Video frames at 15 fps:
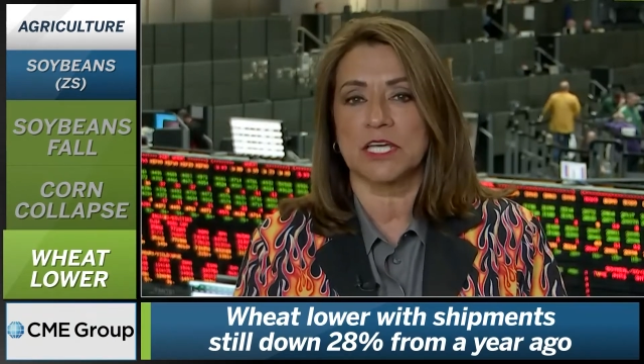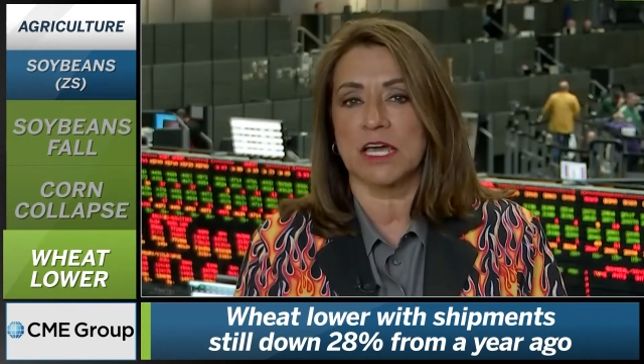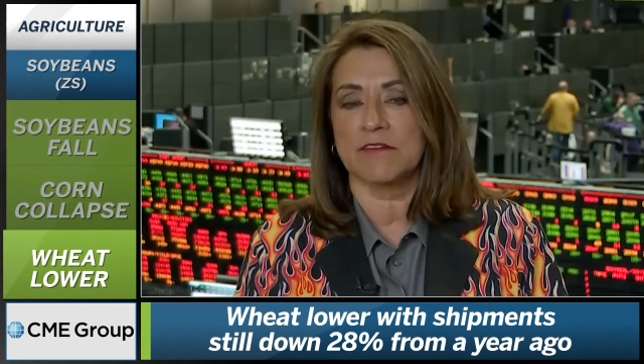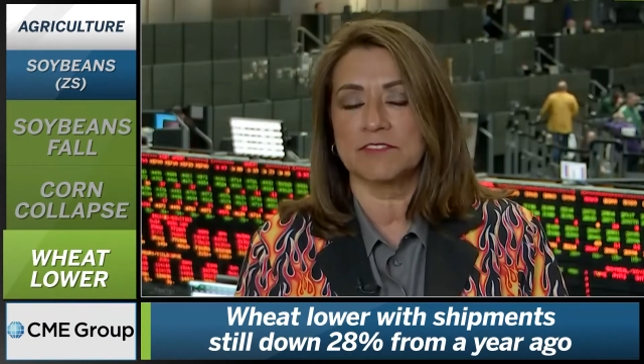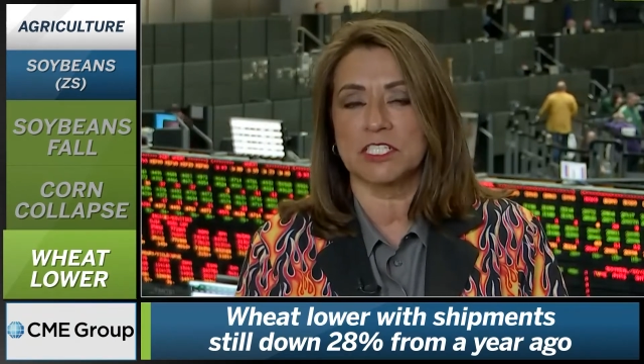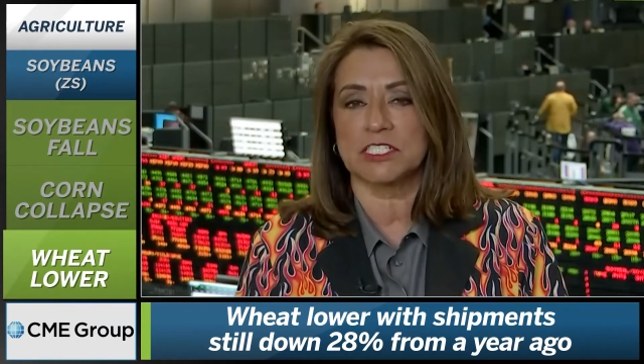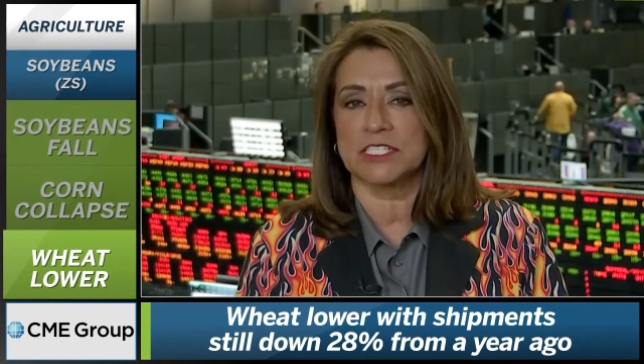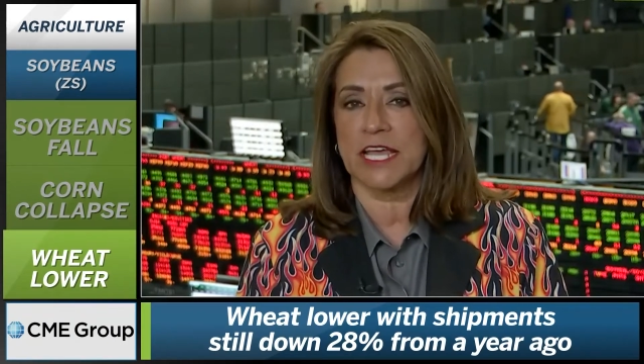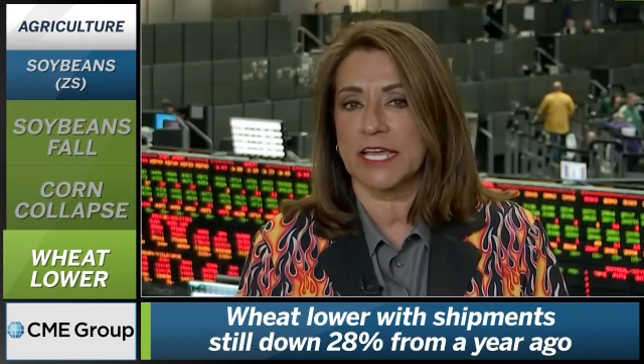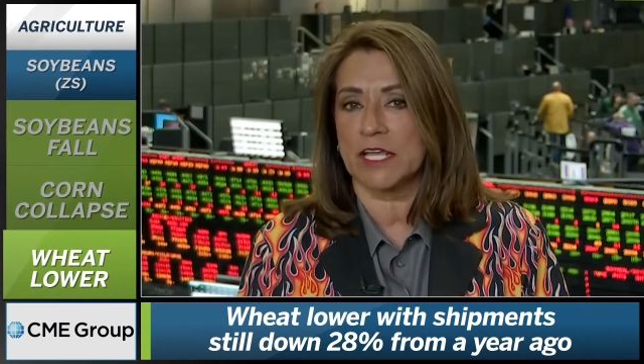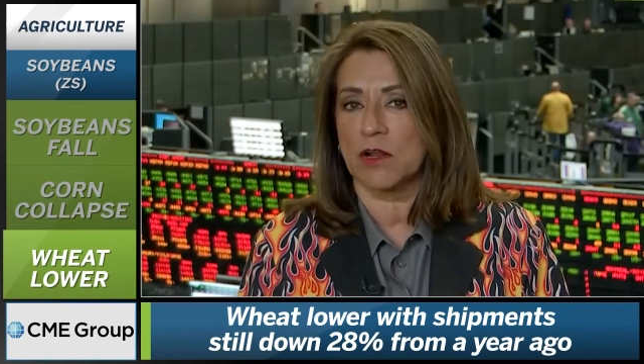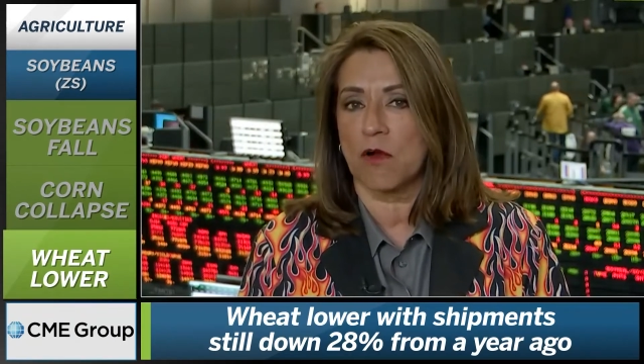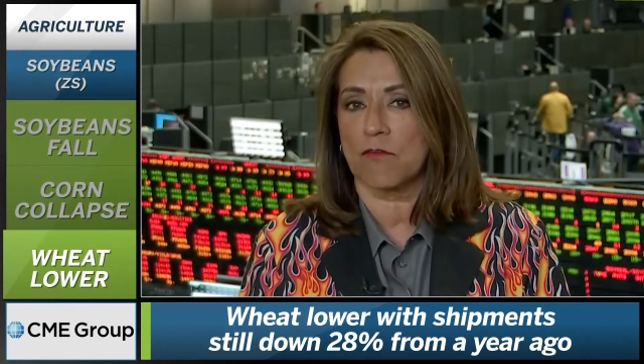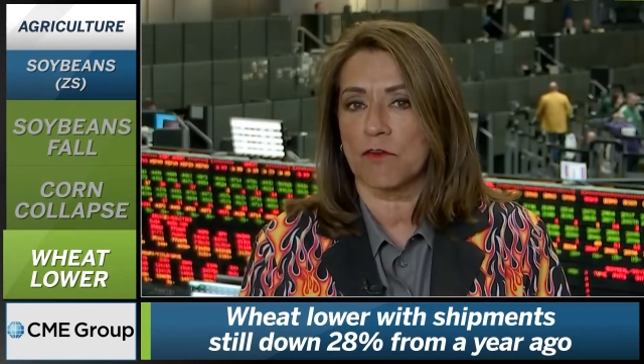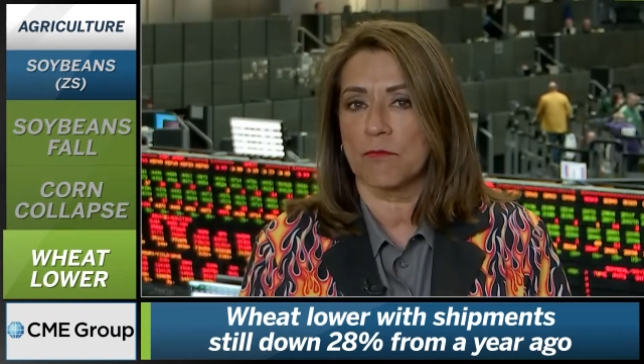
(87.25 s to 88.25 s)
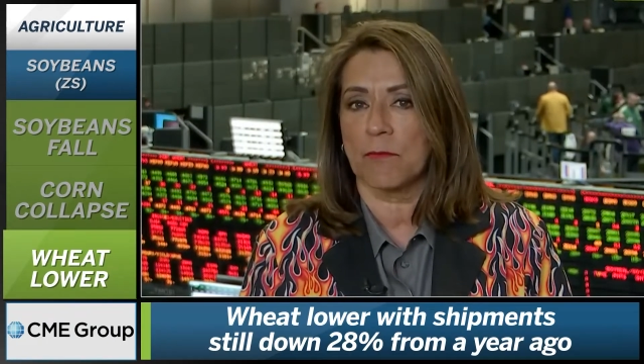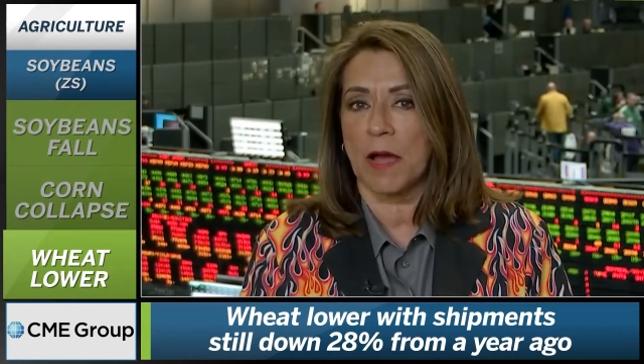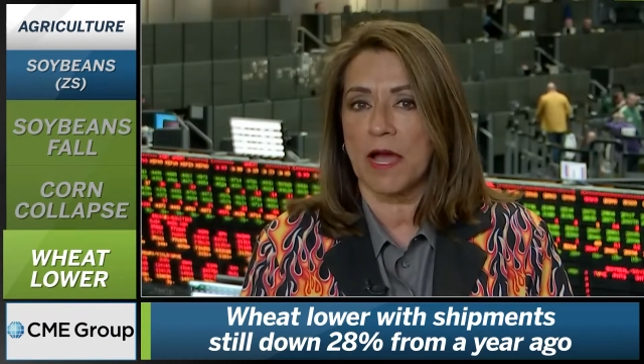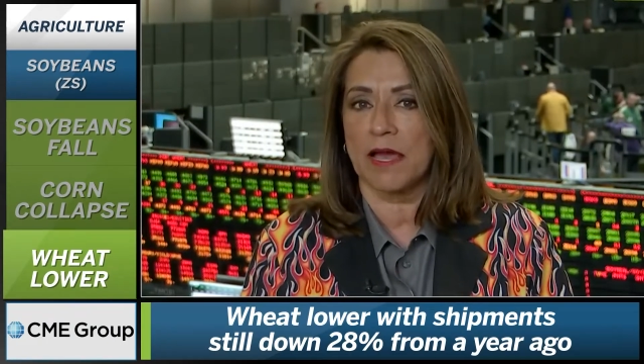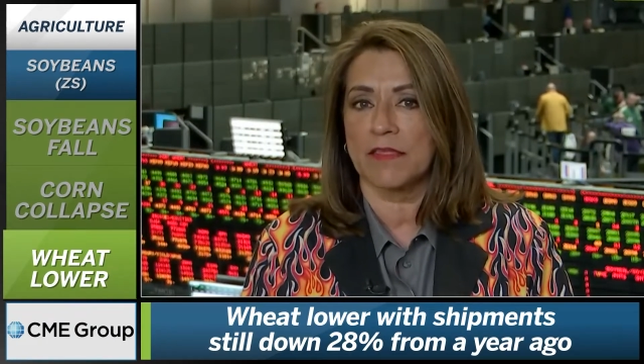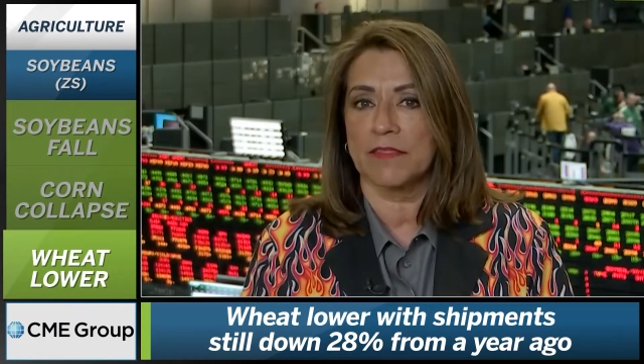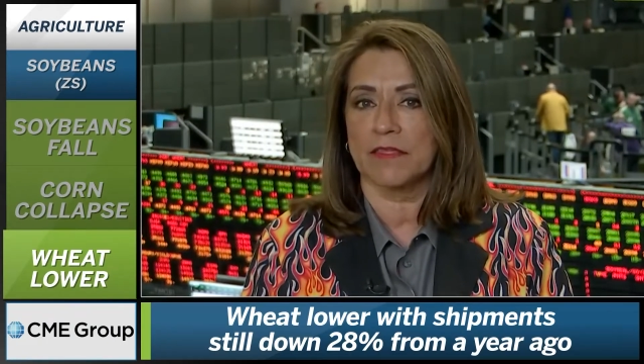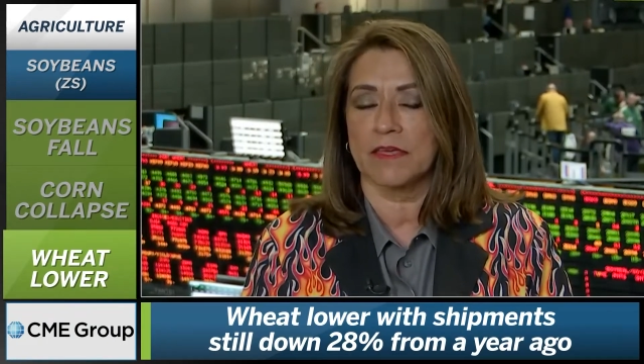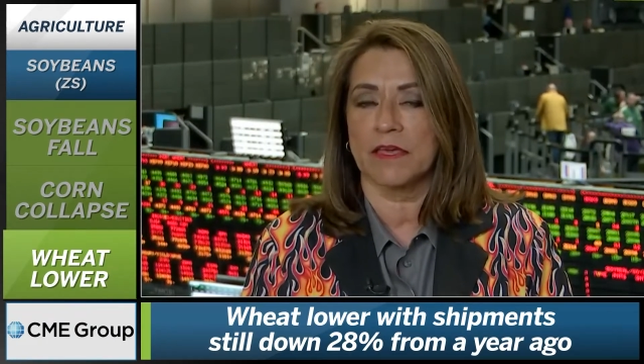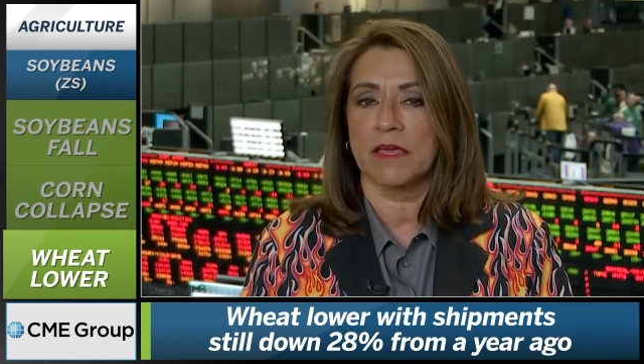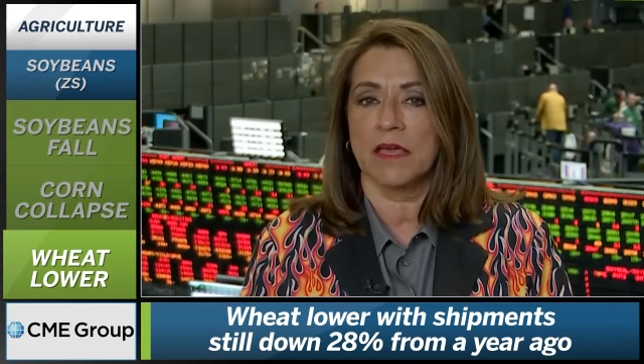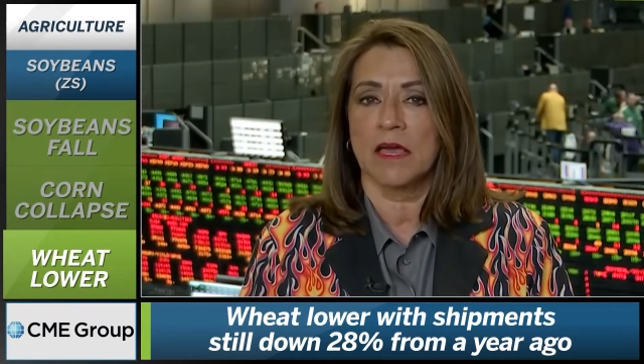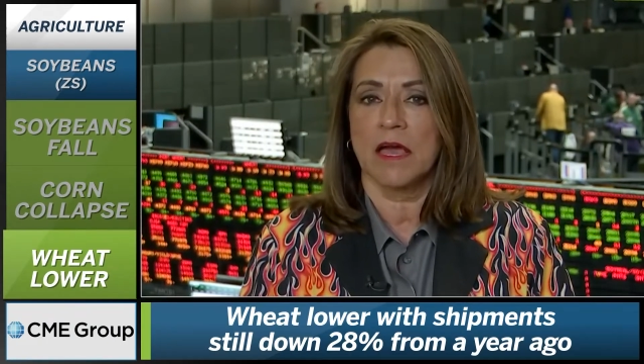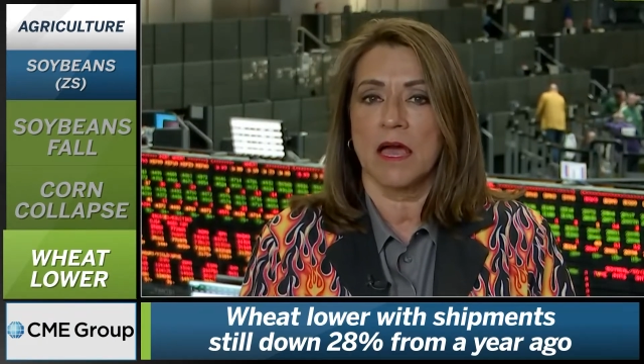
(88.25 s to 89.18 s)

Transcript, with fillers: kind of just taken over by the